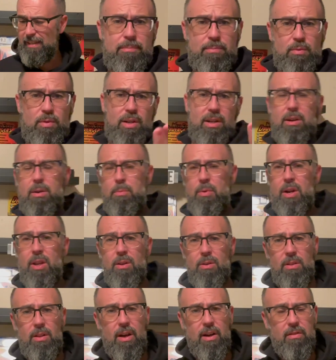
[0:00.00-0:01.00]
We're going to bring
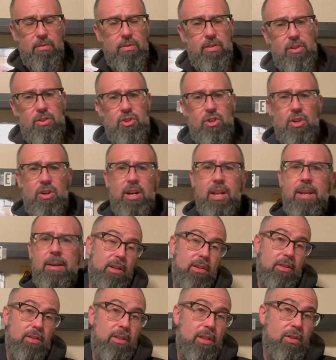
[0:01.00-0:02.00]
you along for the journey.
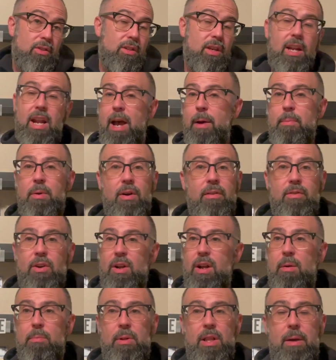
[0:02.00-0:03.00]
This could happen over a
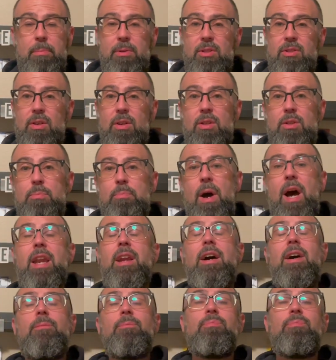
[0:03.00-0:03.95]
couple episodes, but